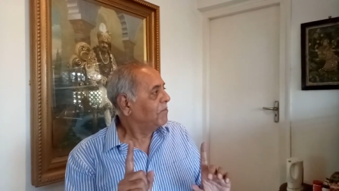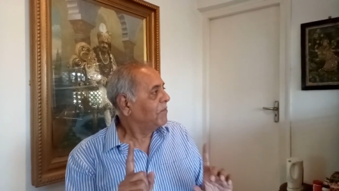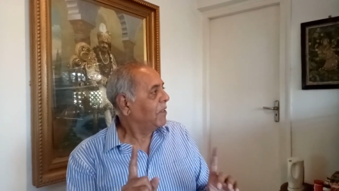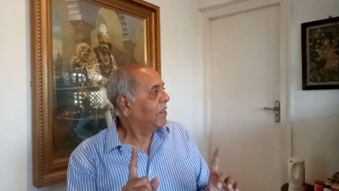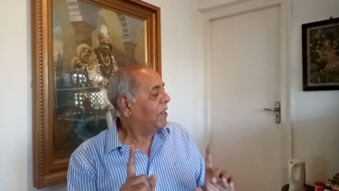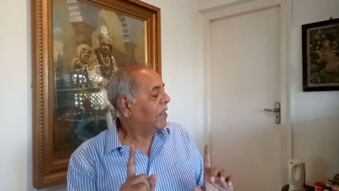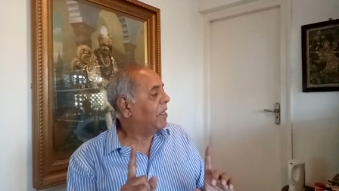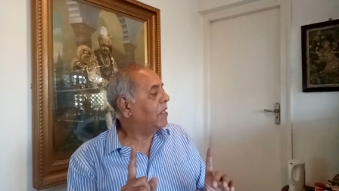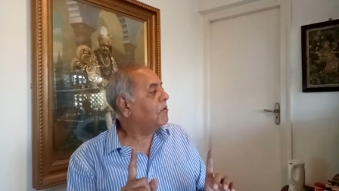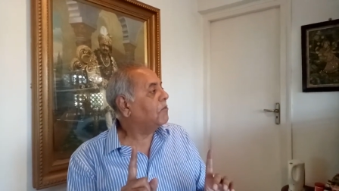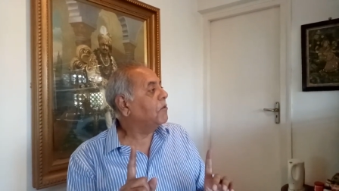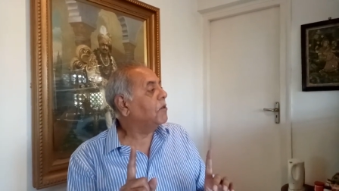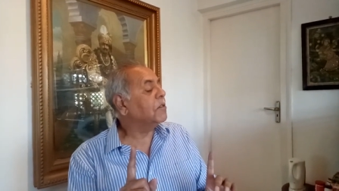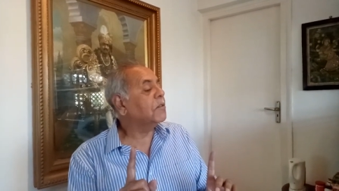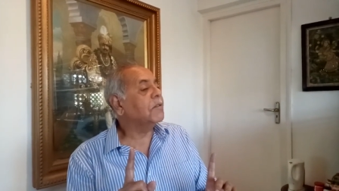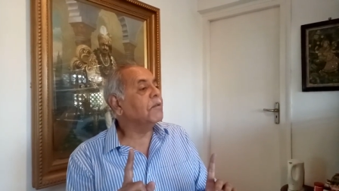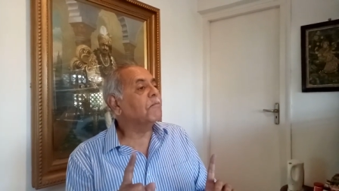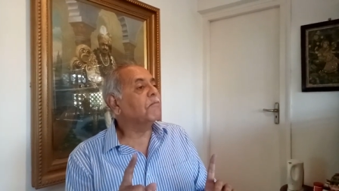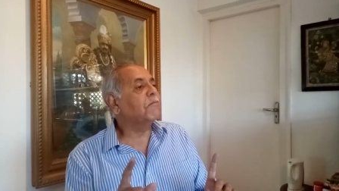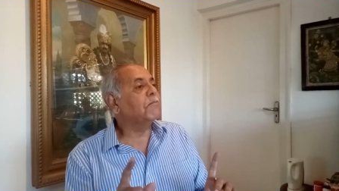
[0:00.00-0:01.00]
Achha. It
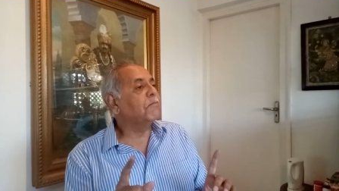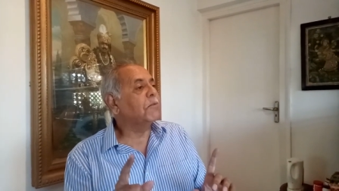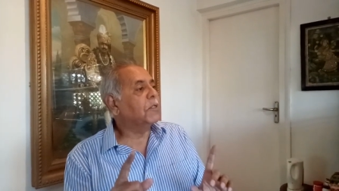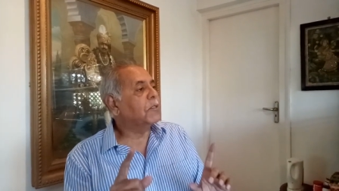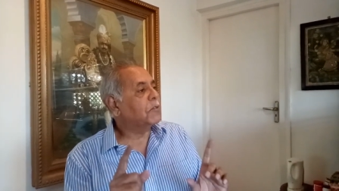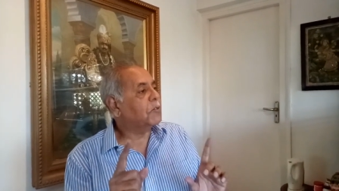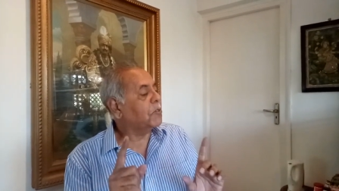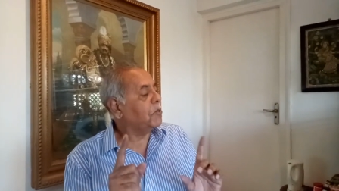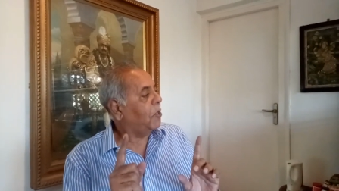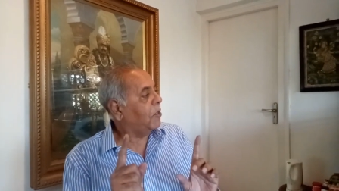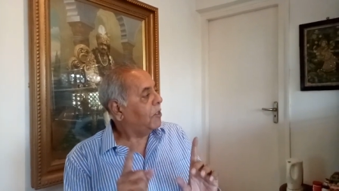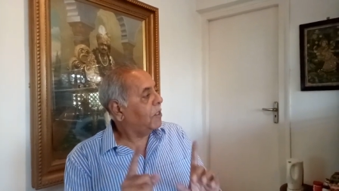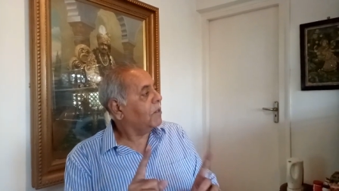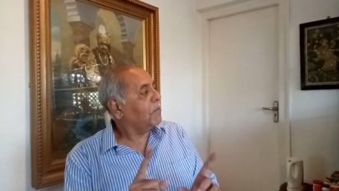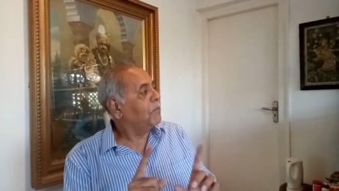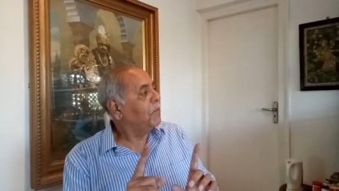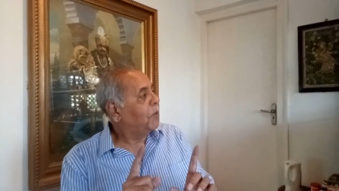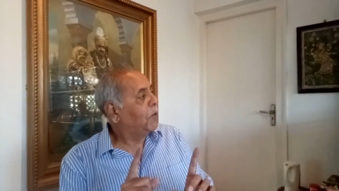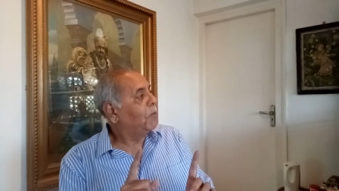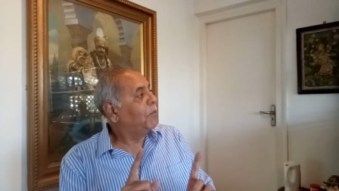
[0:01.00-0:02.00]
was a
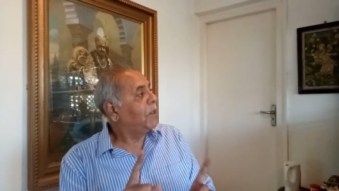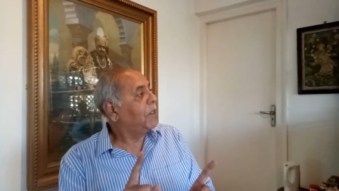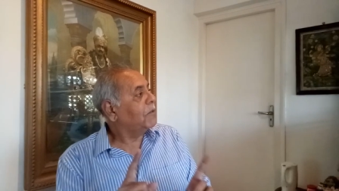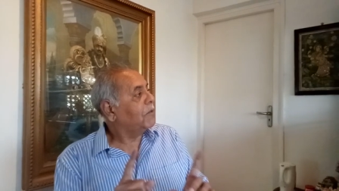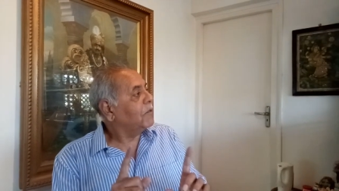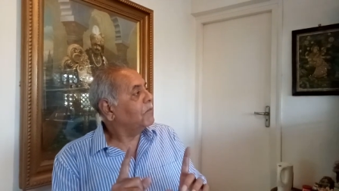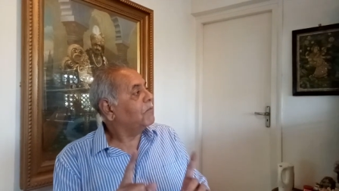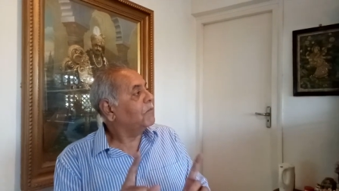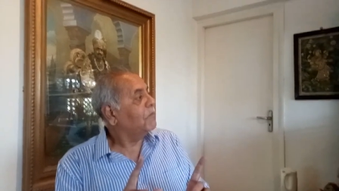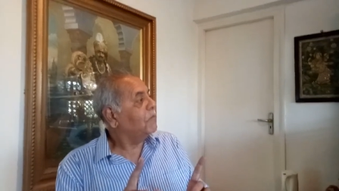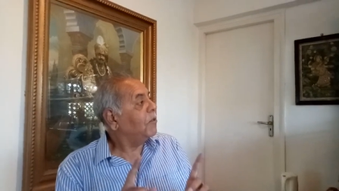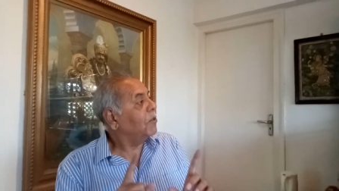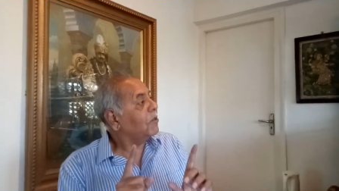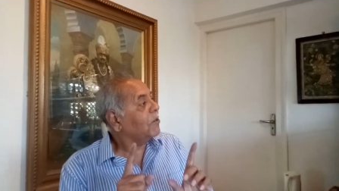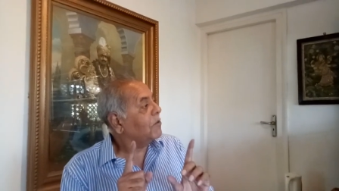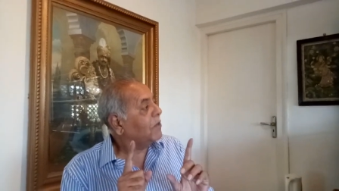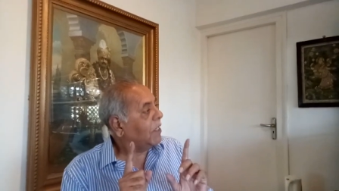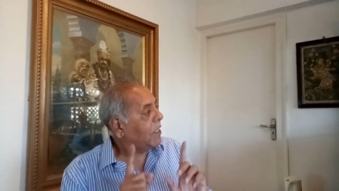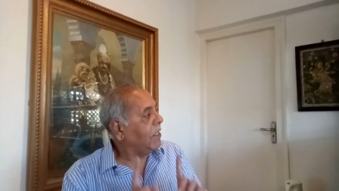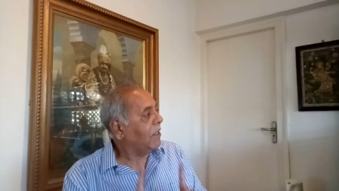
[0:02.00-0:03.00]
historic moment
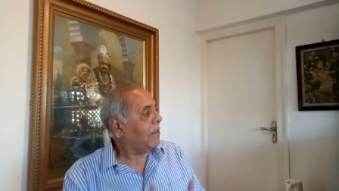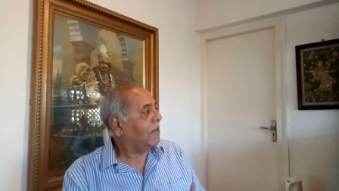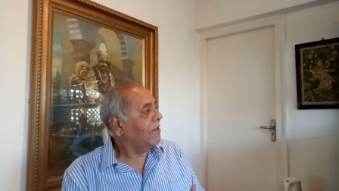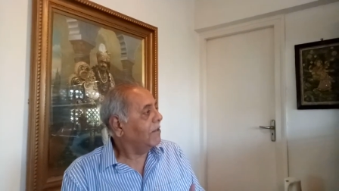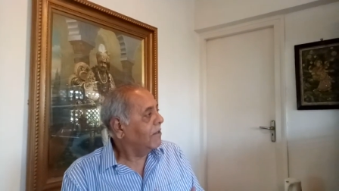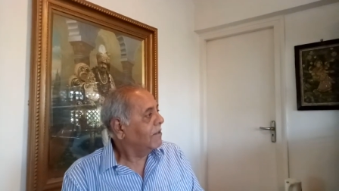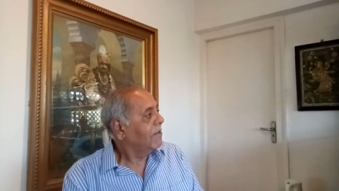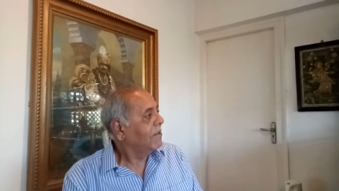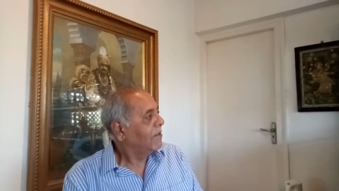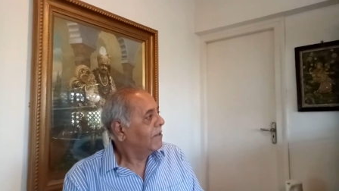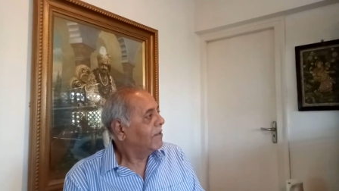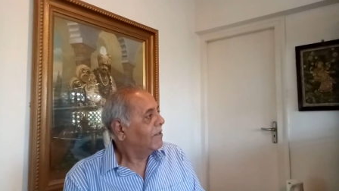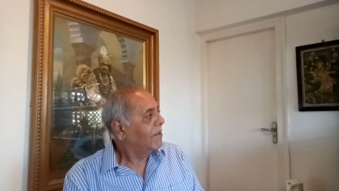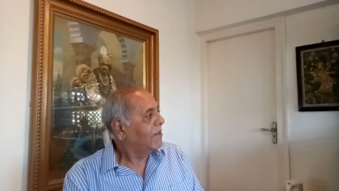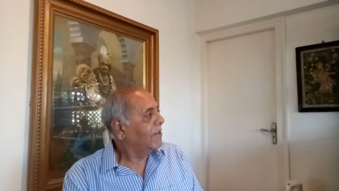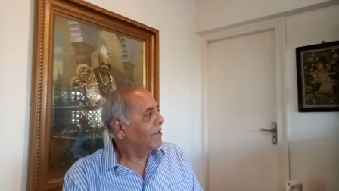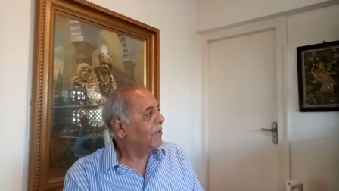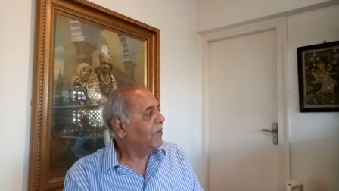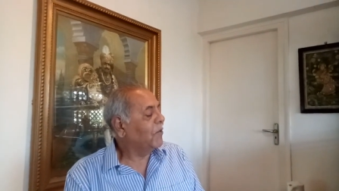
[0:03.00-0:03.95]
for cricket. Okay.